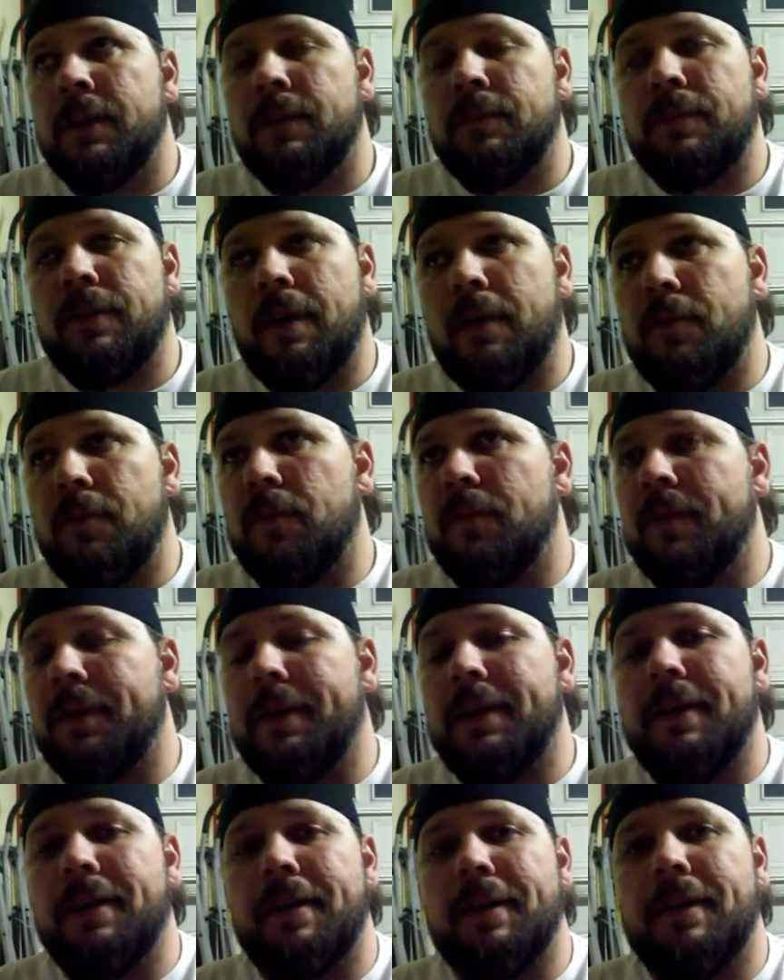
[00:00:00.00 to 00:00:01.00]

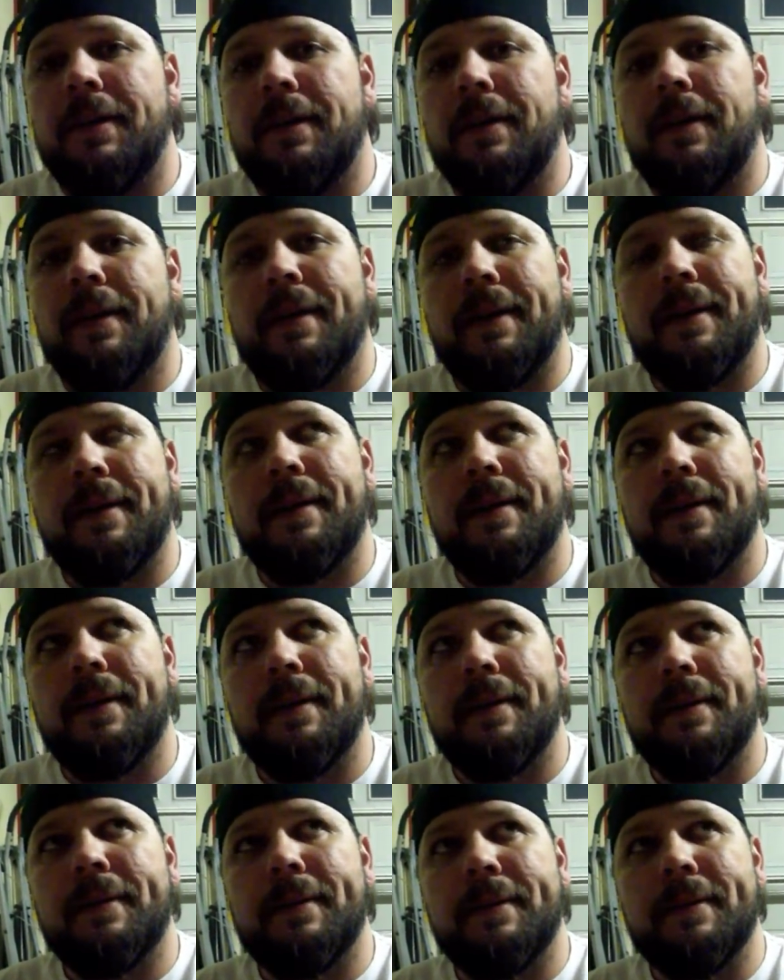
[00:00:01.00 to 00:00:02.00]
Probably,
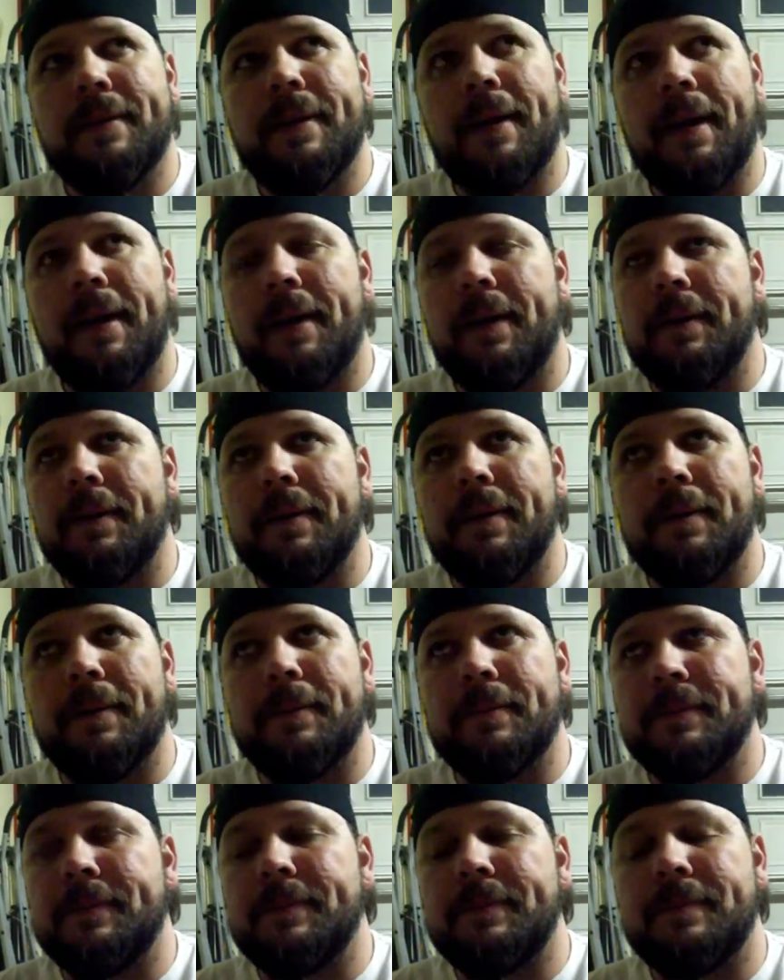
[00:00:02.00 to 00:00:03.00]
I don't know
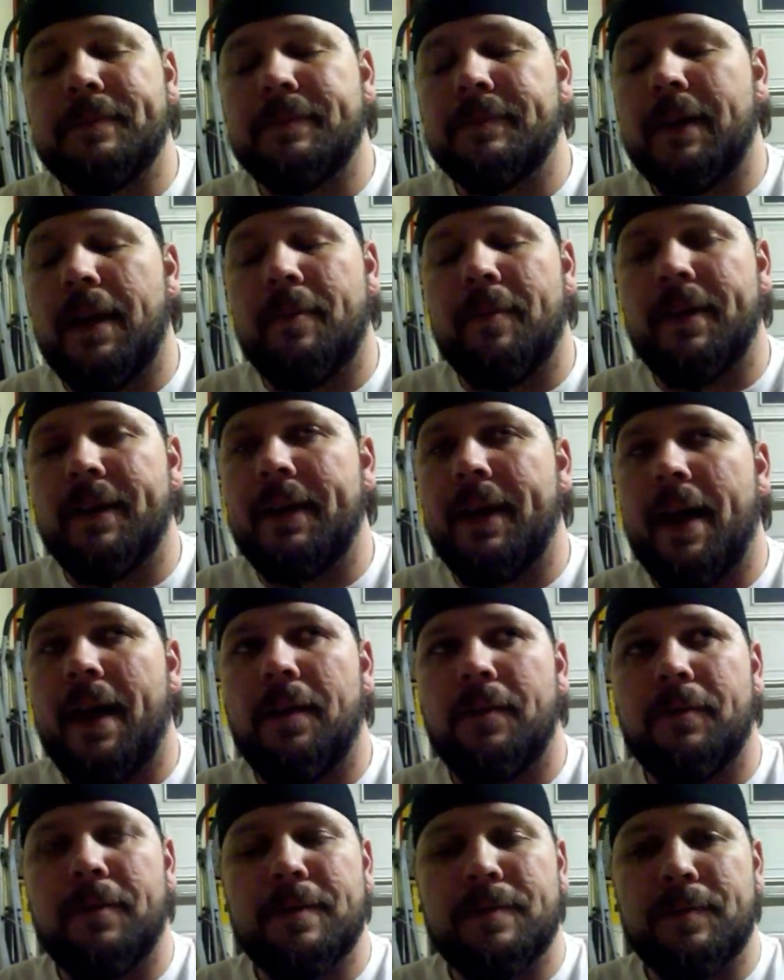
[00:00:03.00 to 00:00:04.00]
how many
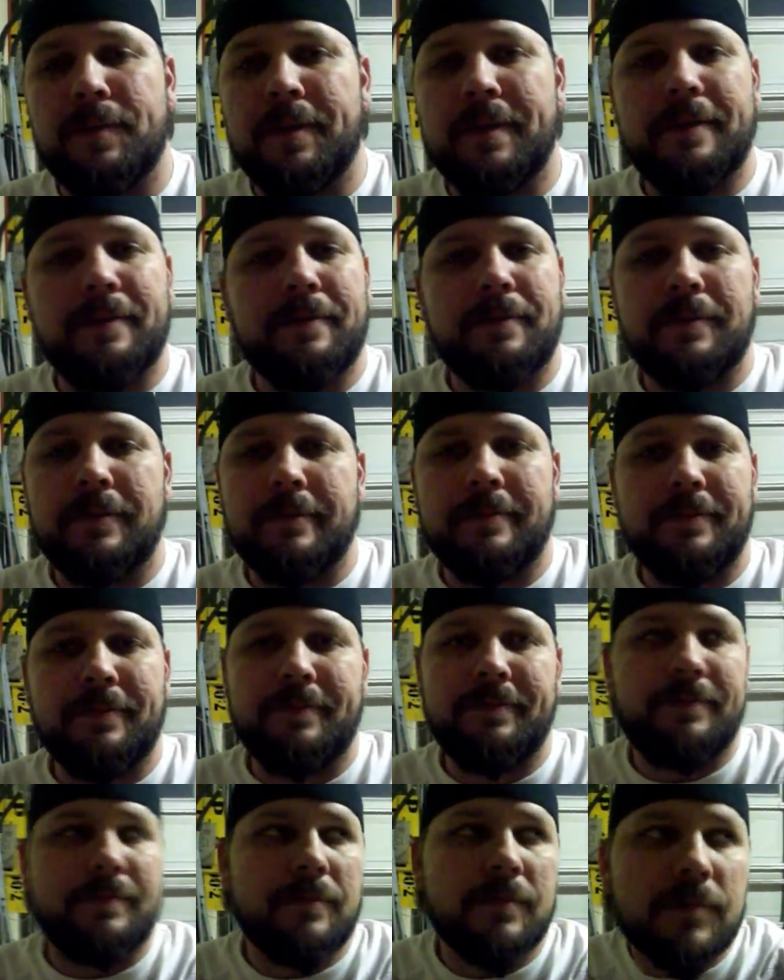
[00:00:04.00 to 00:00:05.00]
calories, but
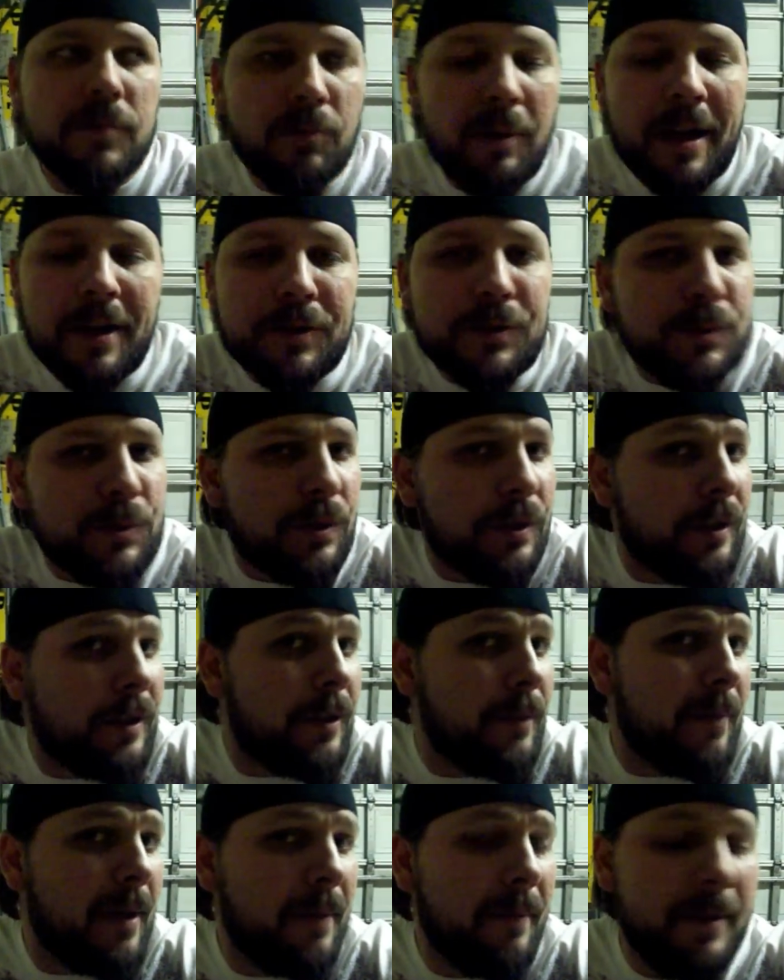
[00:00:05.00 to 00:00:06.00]
around
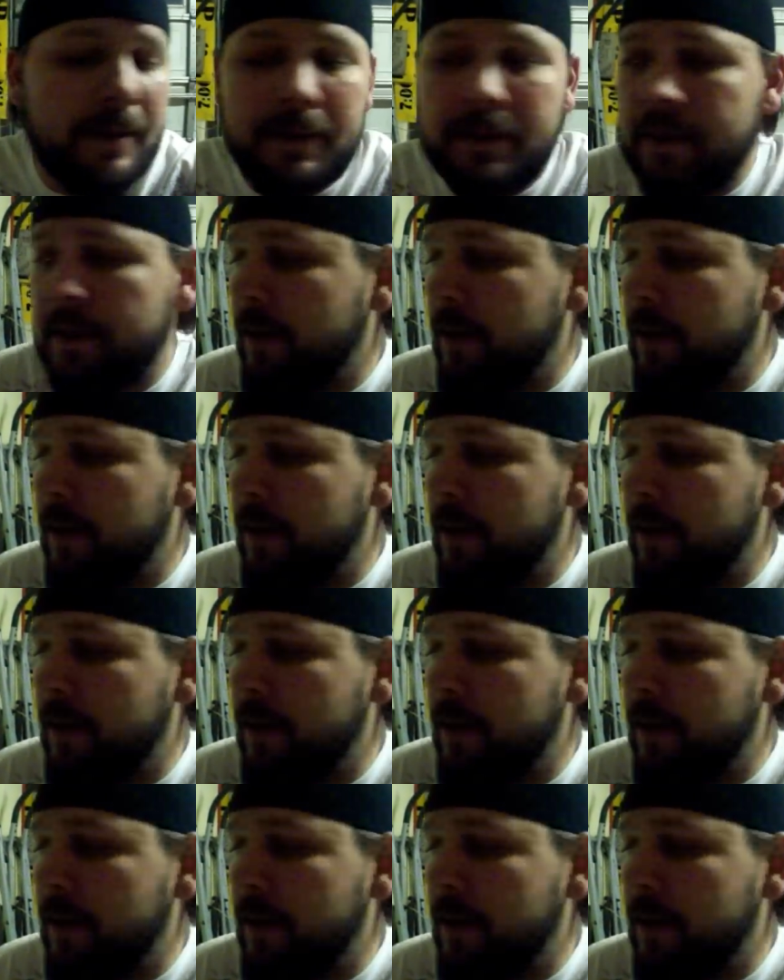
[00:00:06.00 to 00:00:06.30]
200 maybe.